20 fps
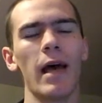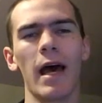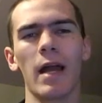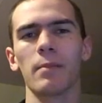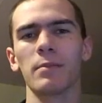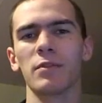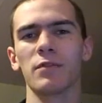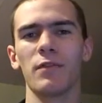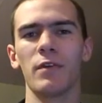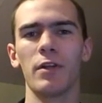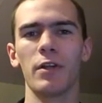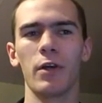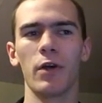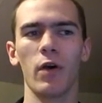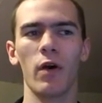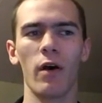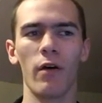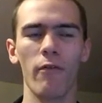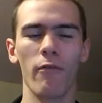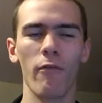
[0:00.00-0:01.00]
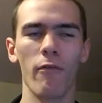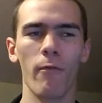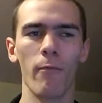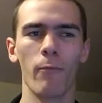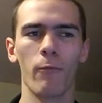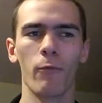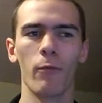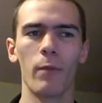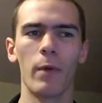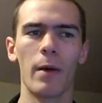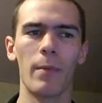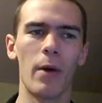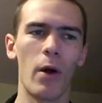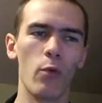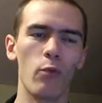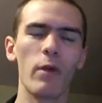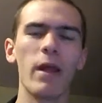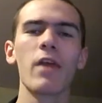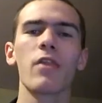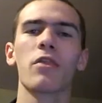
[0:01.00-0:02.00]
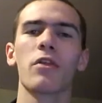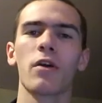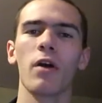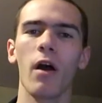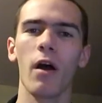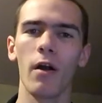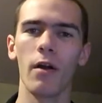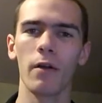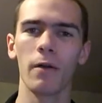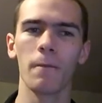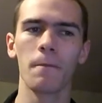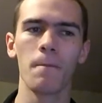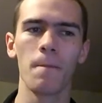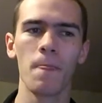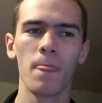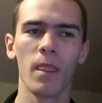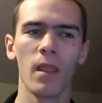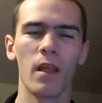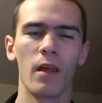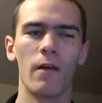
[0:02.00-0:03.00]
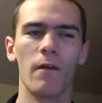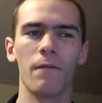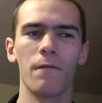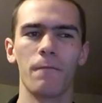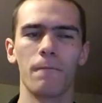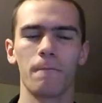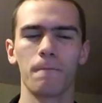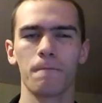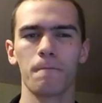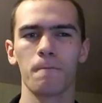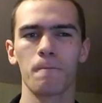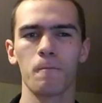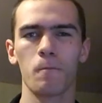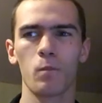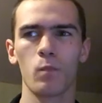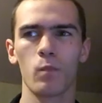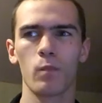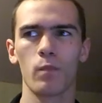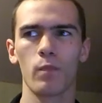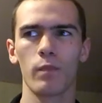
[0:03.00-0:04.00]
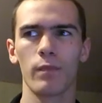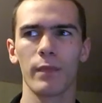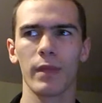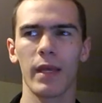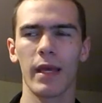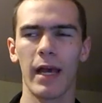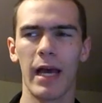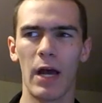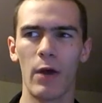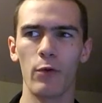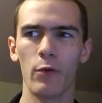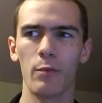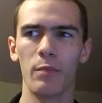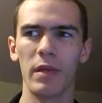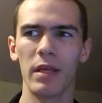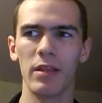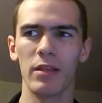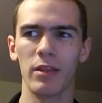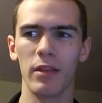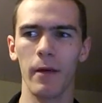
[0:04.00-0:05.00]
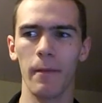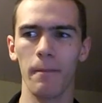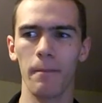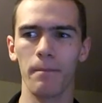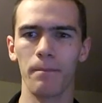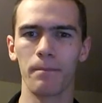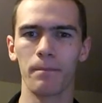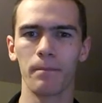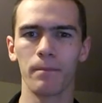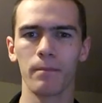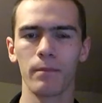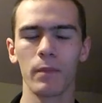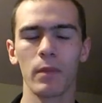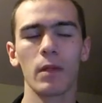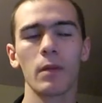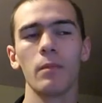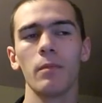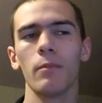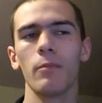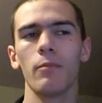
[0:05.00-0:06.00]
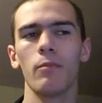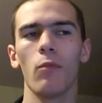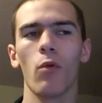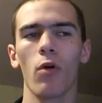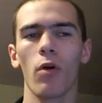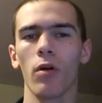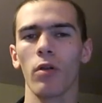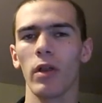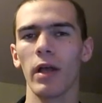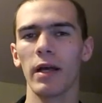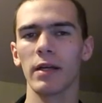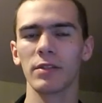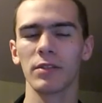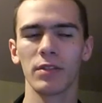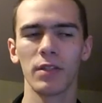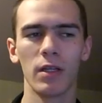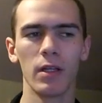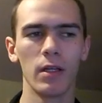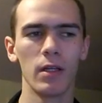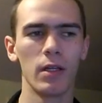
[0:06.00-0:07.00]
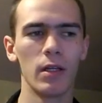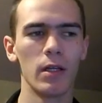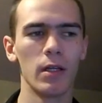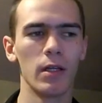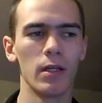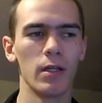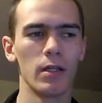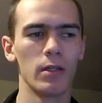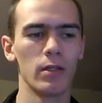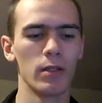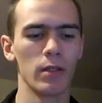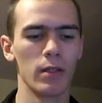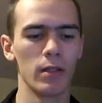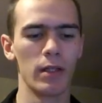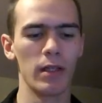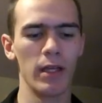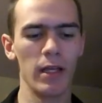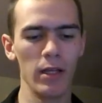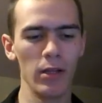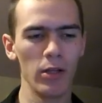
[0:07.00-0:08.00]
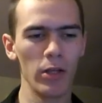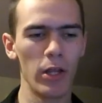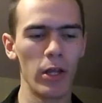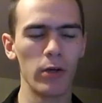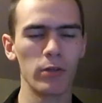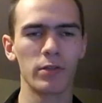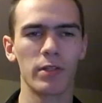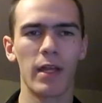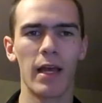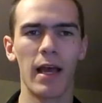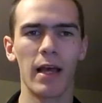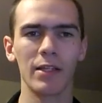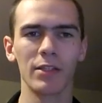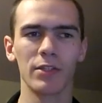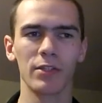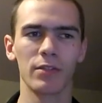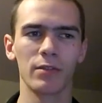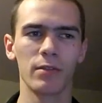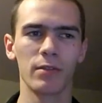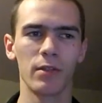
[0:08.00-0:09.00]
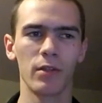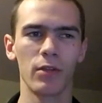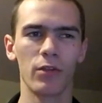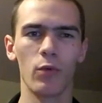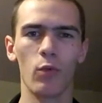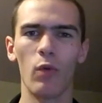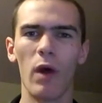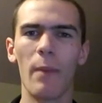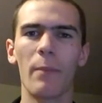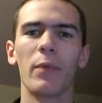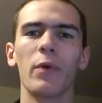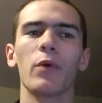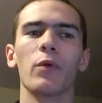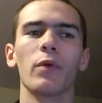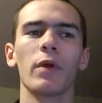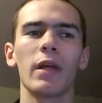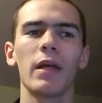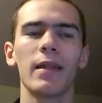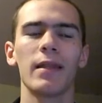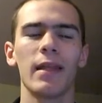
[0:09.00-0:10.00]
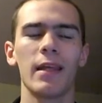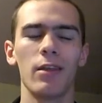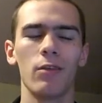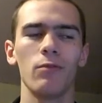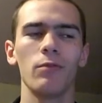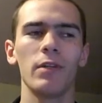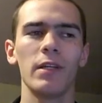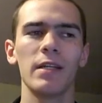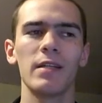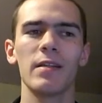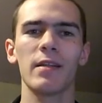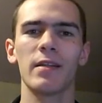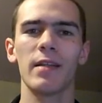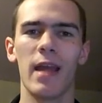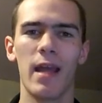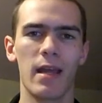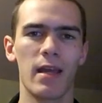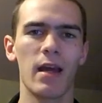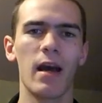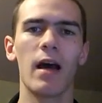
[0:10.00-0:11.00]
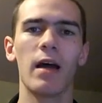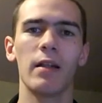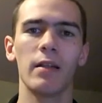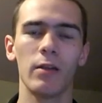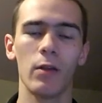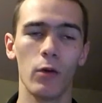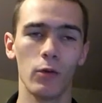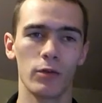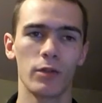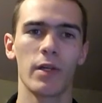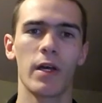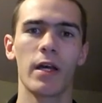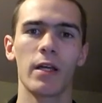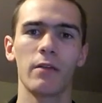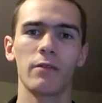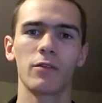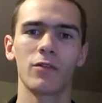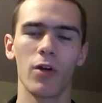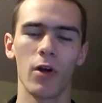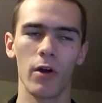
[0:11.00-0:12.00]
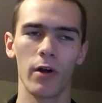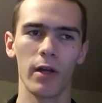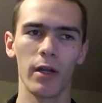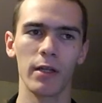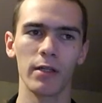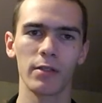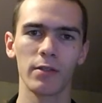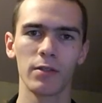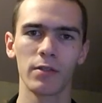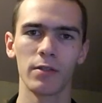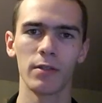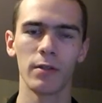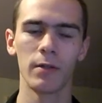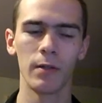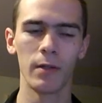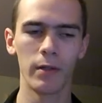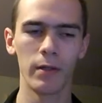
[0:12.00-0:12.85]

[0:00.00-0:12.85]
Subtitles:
Adam's video about Wraithguard, of how to beat them, more or less. The Helios has the weaponry that you need to take on those kind of targets.